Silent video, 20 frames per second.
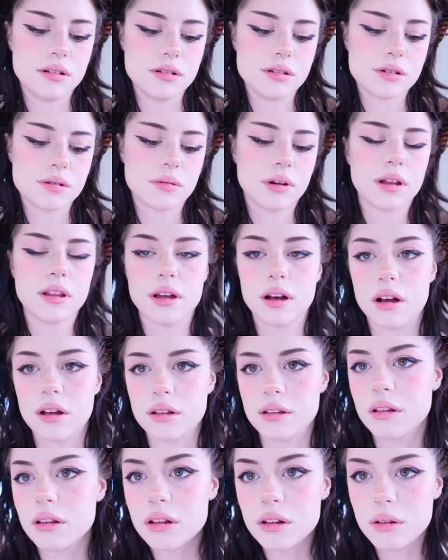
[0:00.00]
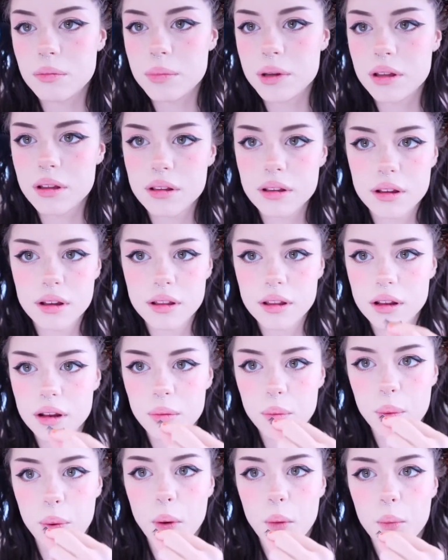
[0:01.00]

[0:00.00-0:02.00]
I just wait like a little bit and then